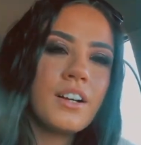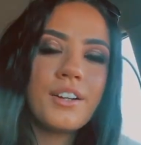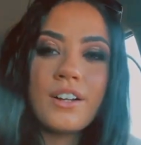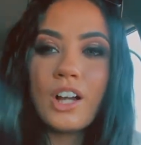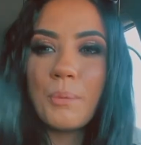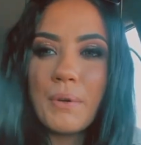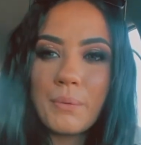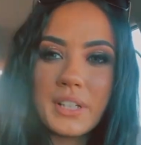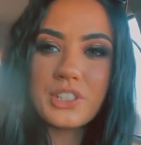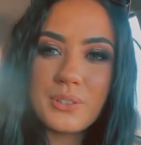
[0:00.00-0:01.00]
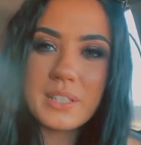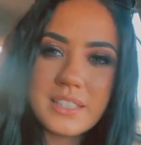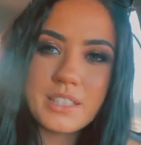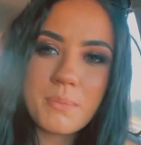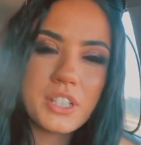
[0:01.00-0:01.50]
Hope everyone enjoys it as
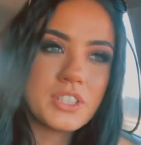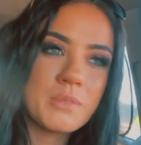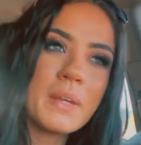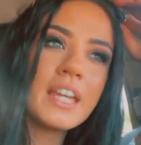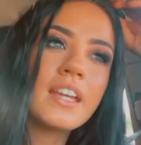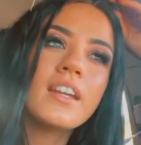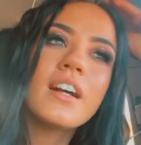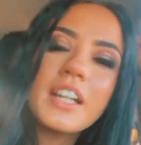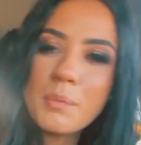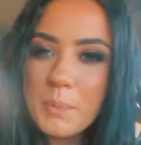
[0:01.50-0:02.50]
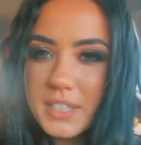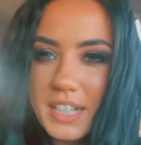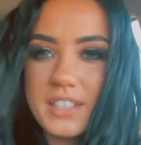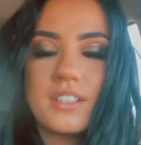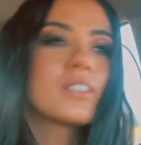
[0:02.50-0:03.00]
much as me. I need to put my sunnies on
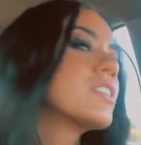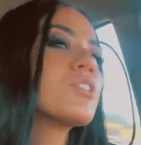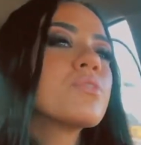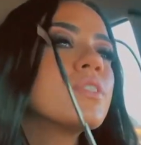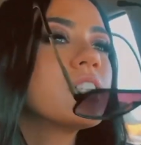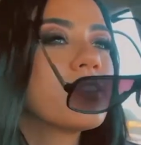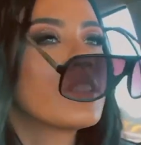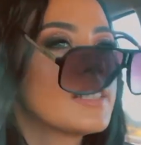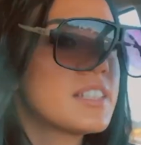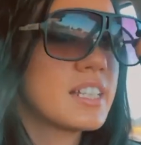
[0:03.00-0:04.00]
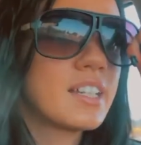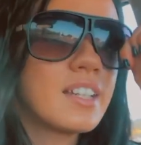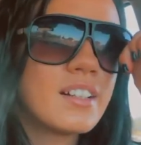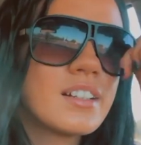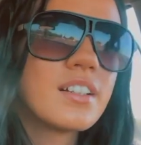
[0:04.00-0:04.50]
because it's really, really sunny here.
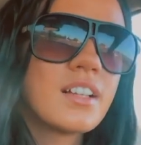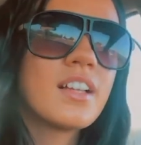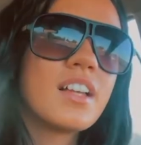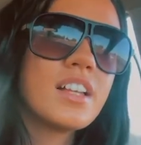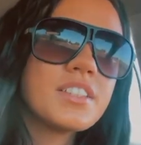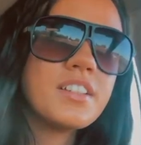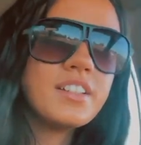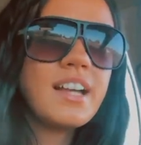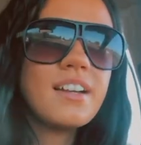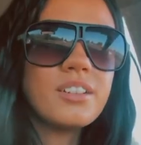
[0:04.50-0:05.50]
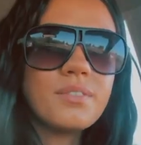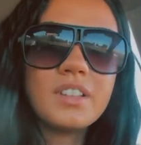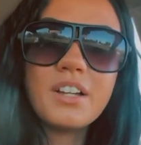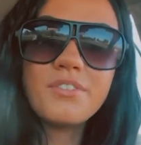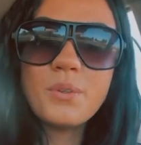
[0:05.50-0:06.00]
So yeah, love
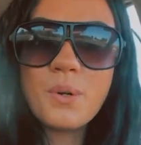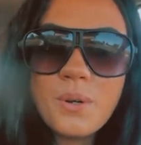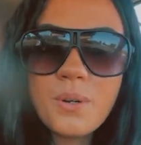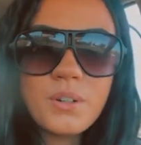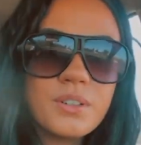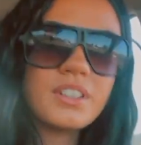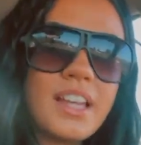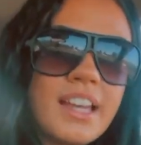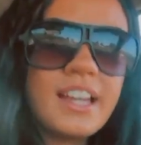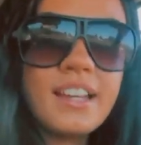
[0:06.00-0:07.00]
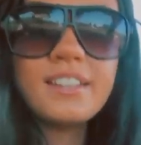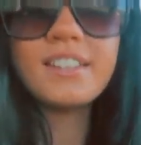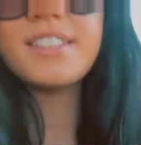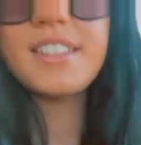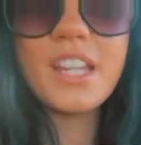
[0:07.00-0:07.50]
you all and see
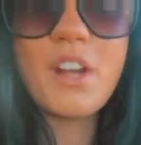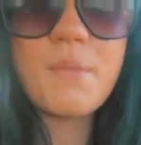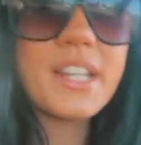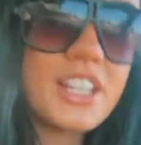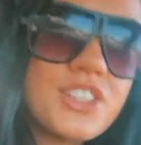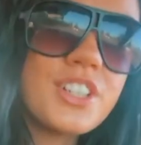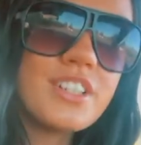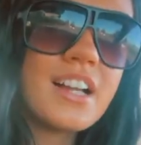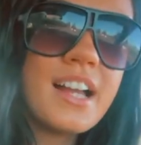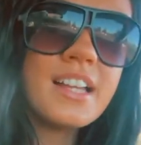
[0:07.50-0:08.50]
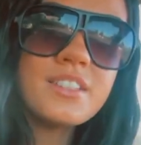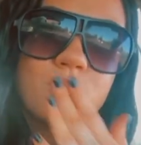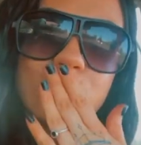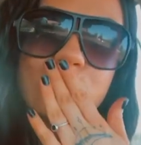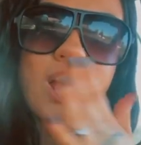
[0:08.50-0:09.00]
you at my next shoot guys.
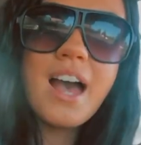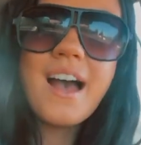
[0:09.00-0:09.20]
Mwah!